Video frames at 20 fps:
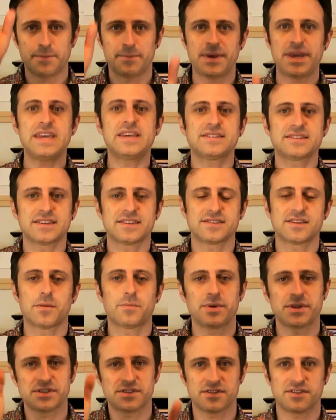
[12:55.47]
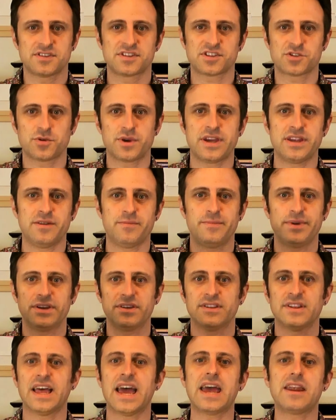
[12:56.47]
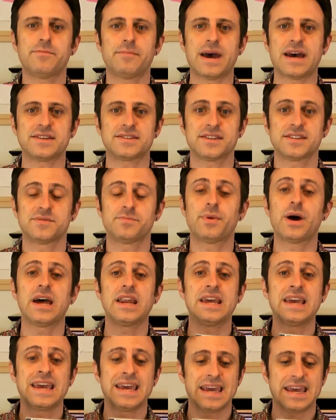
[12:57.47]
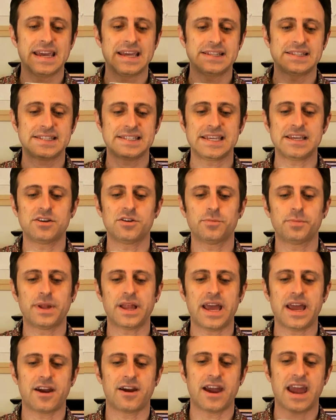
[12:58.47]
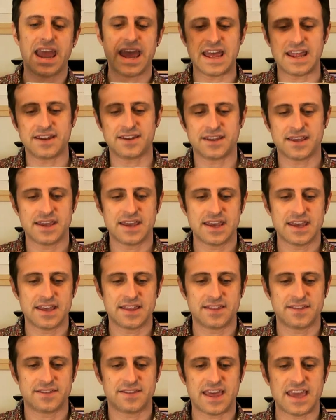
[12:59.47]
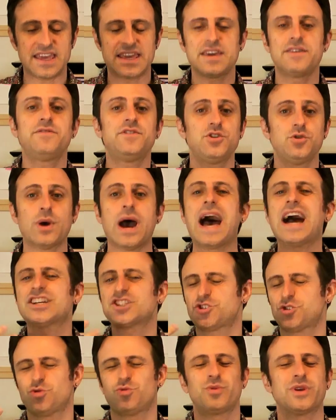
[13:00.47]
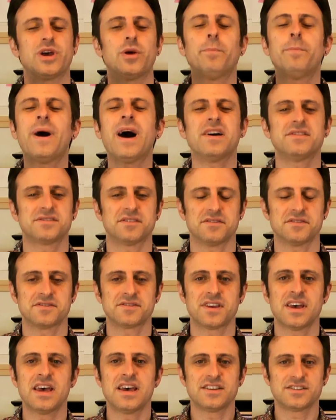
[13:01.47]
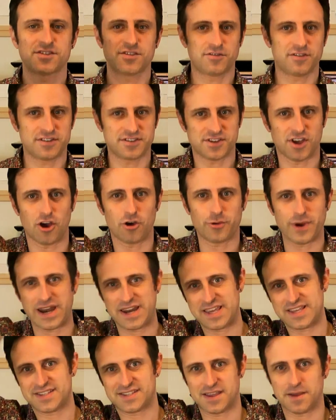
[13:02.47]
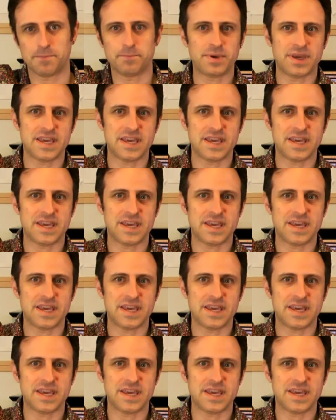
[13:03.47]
pieces up into the screen and build land masses, but it's single player and they give you actual real puzzles. So there's already some